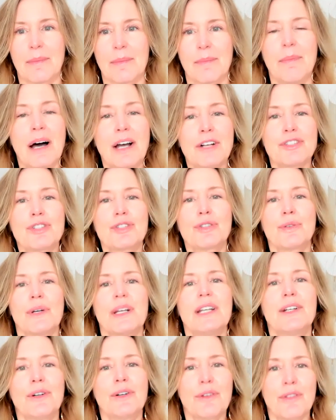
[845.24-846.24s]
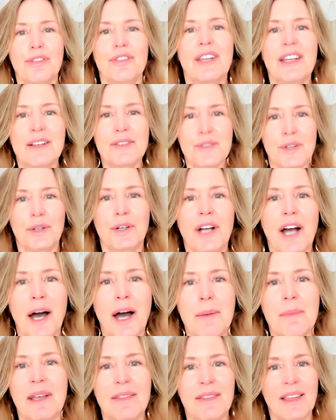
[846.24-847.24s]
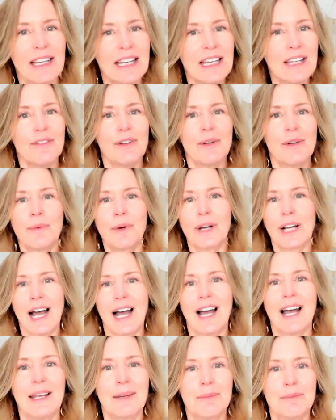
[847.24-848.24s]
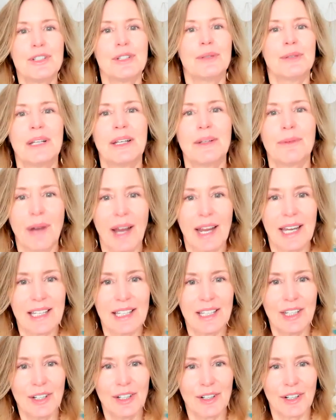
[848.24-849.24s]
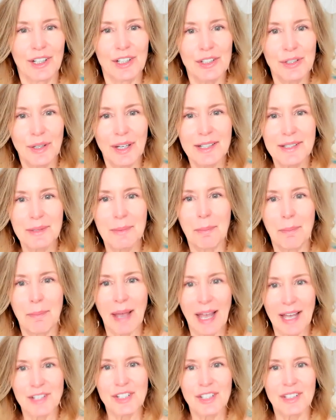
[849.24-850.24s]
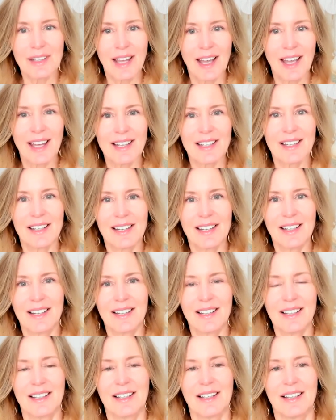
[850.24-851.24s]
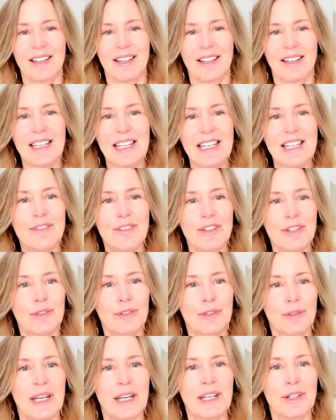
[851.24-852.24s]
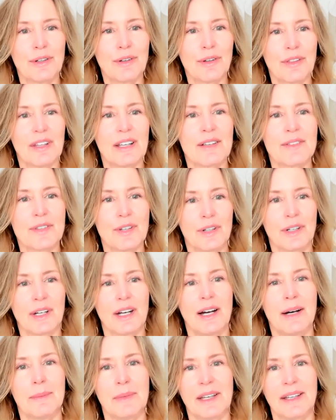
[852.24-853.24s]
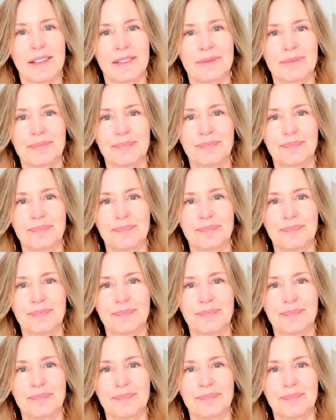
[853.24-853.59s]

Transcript: Much greater things are coming than even what I am doing right here. Can you guys imagine that? even greater things are coming.